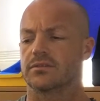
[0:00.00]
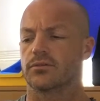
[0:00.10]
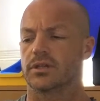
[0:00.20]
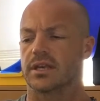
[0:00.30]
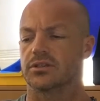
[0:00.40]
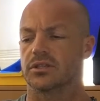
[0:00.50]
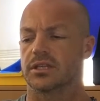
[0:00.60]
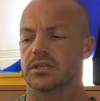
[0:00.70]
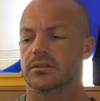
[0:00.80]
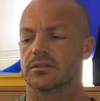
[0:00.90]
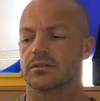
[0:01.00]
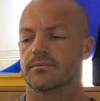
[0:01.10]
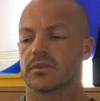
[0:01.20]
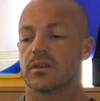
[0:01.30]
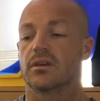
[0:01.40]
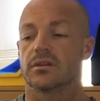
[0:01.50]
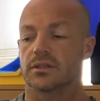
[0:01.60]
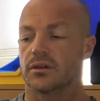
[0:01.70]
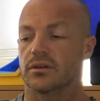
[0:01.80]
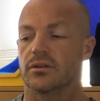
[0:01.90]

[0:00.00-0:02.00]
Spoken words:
for the engineers. So in